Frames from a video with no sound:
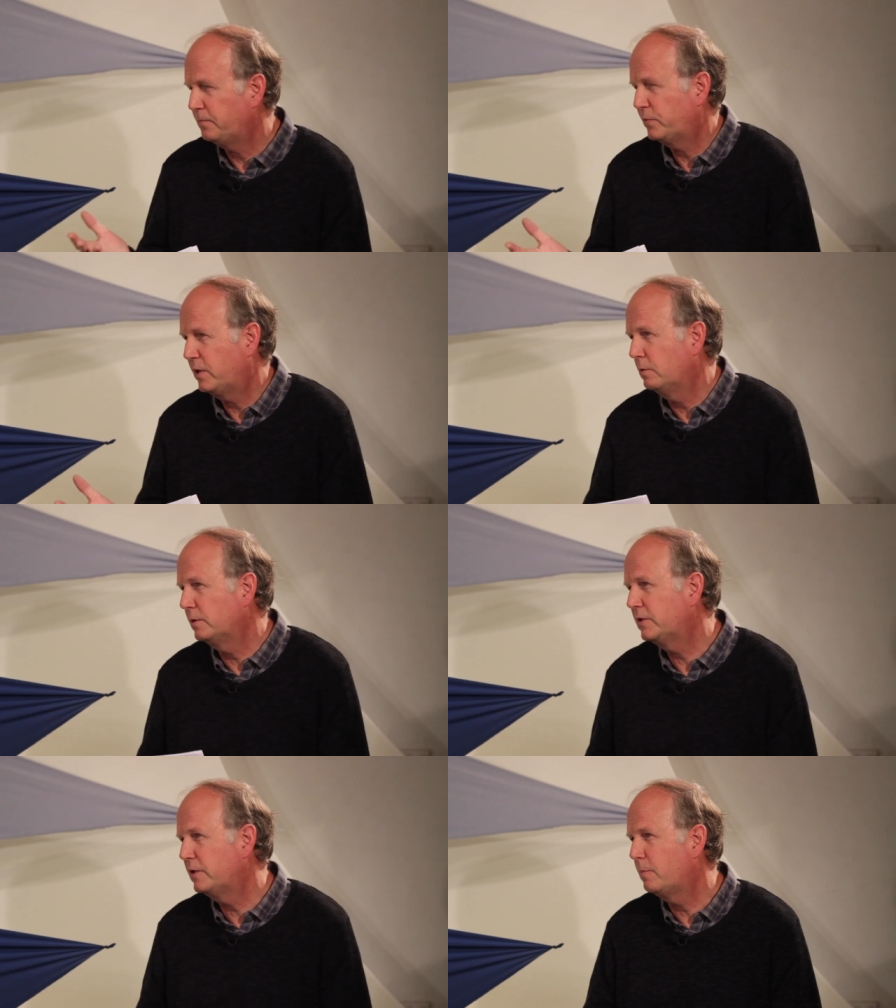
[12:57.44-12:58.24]
I go
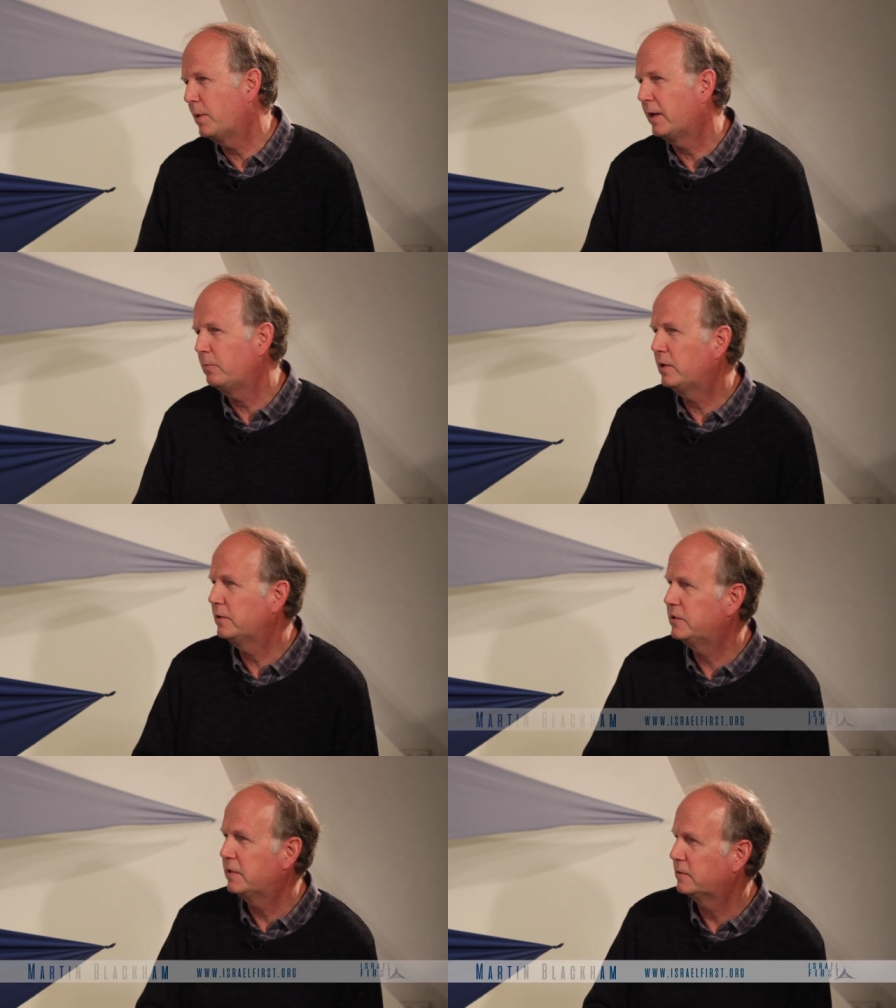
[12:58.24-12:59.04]
on to the band,
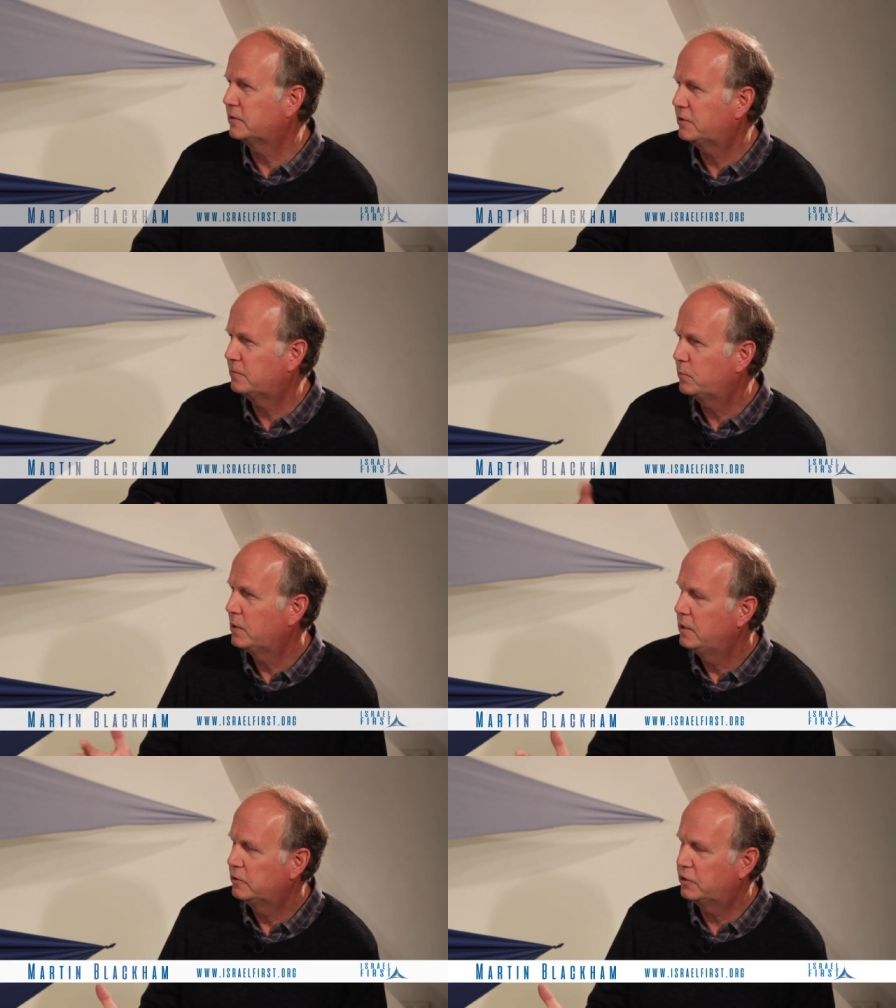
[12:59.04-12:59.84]
because that's
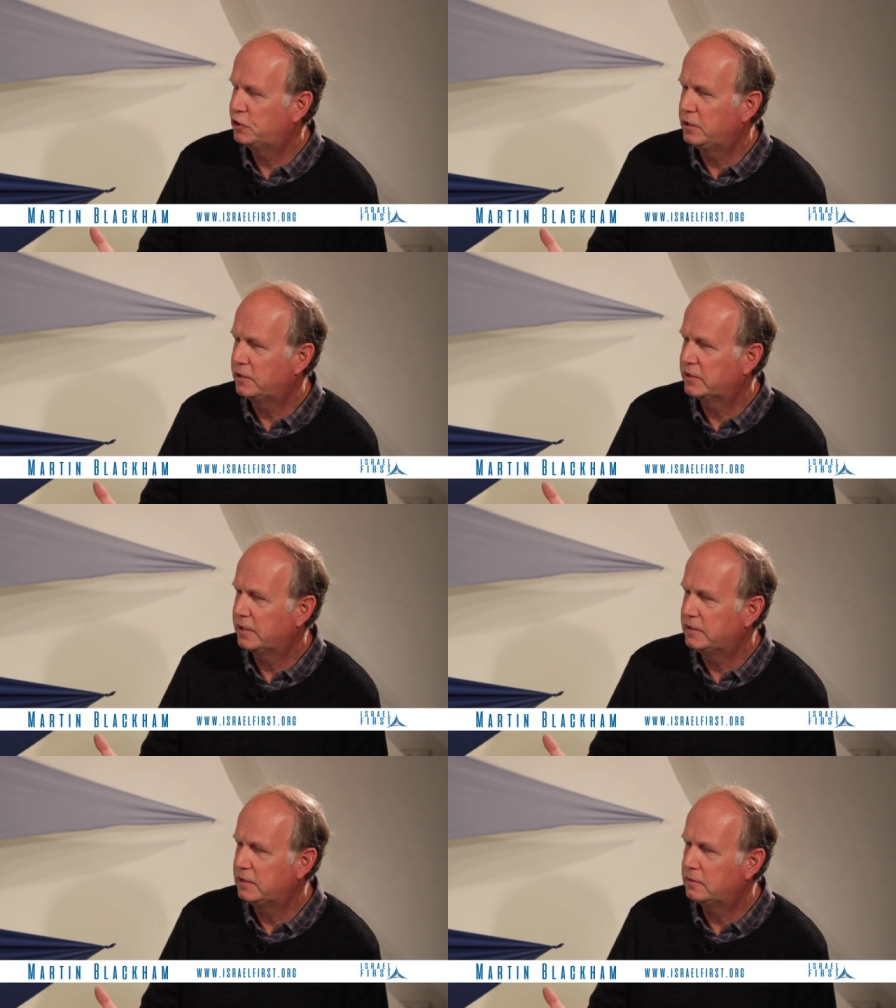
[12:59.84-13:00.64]
such an
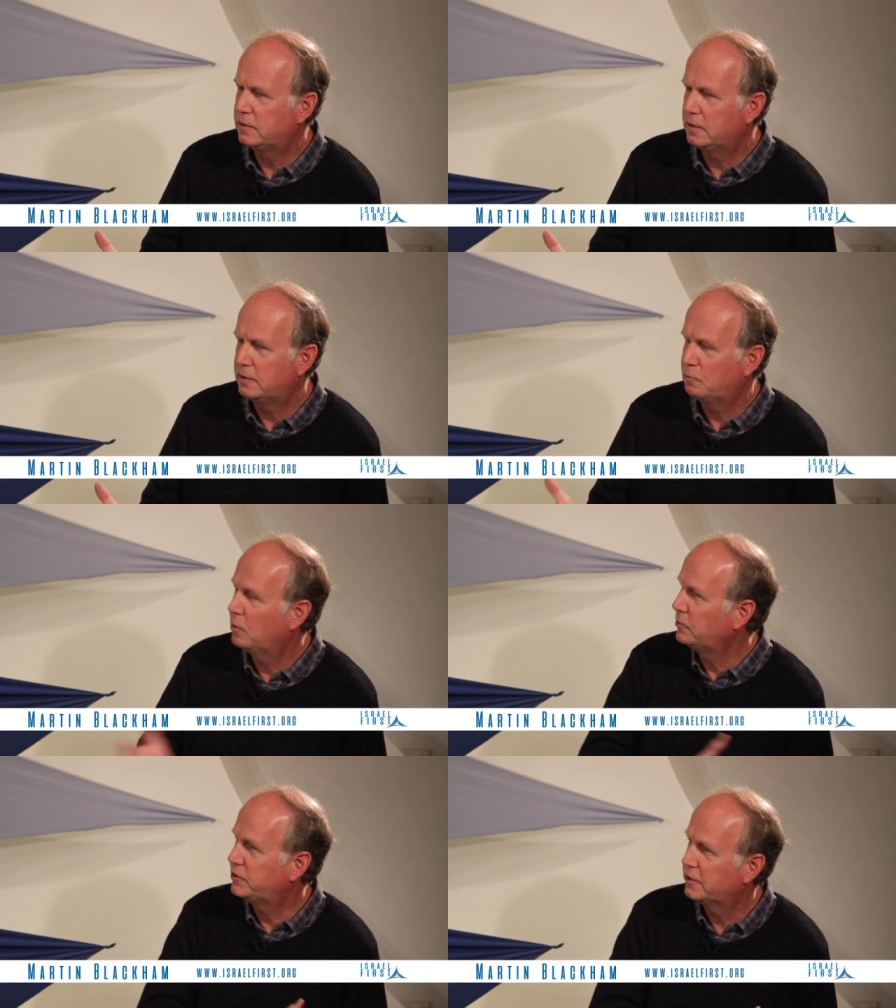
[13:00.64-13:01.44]
exciting thing and
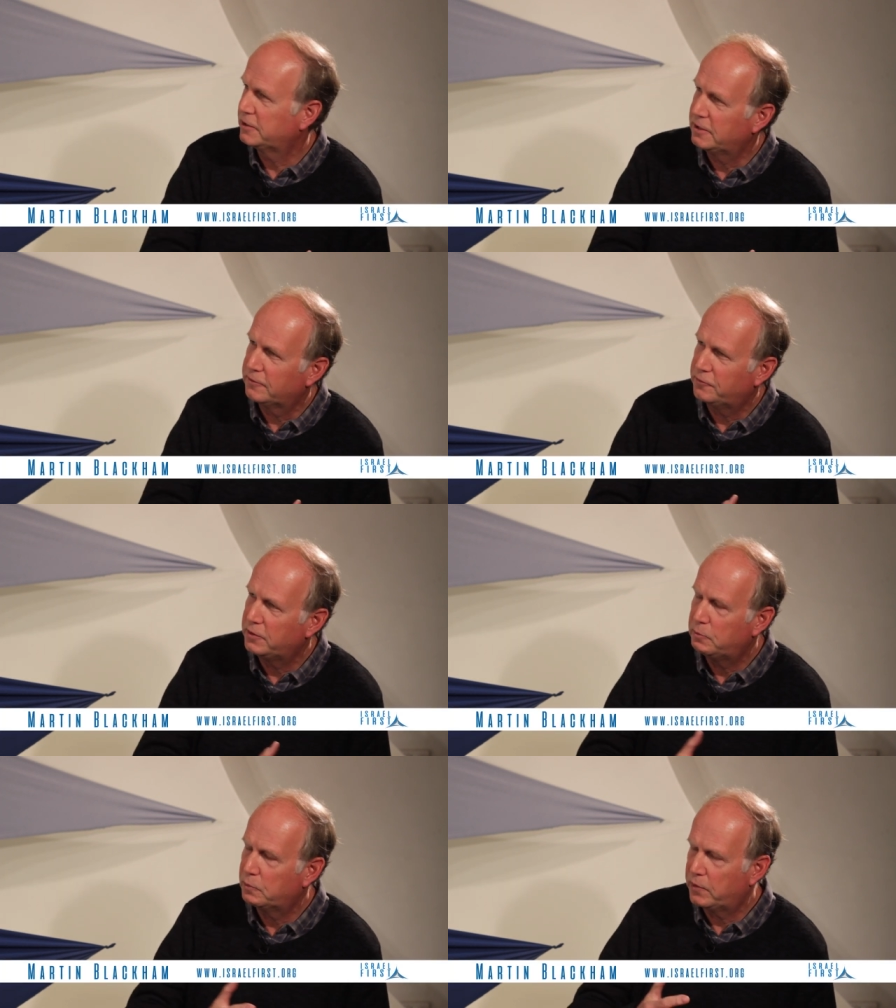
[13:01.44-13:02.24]
what we started off
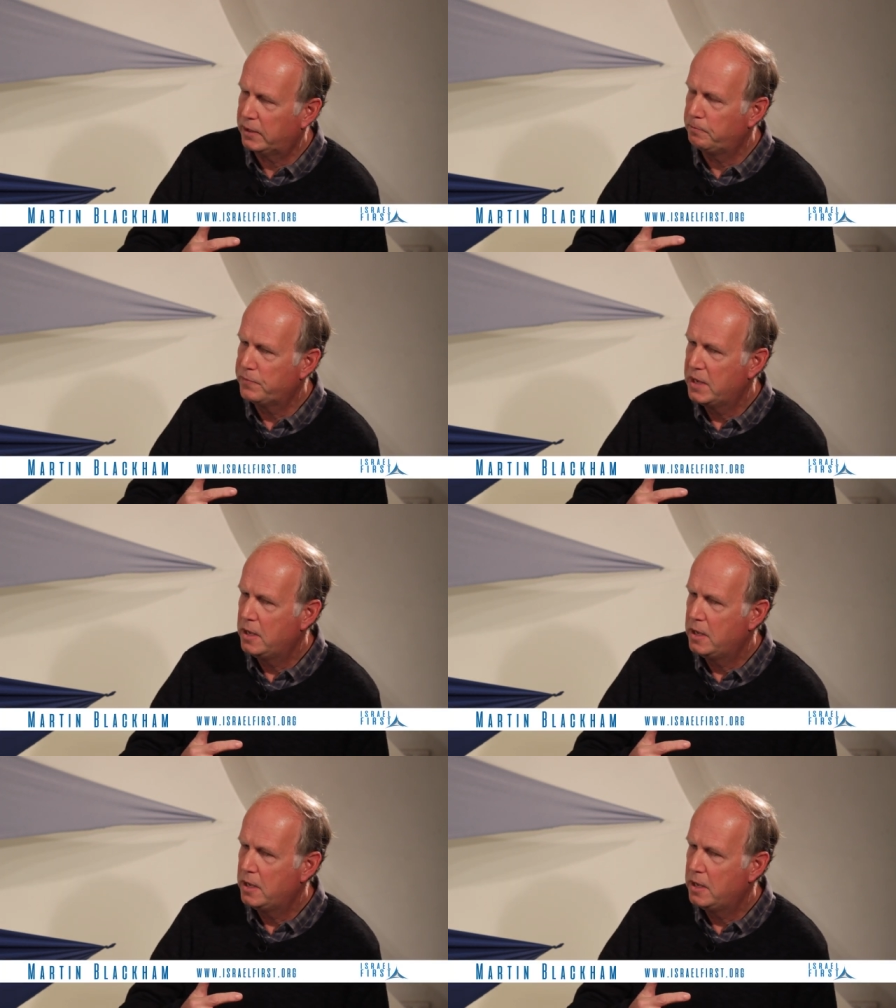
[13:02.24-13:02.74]
with. Um,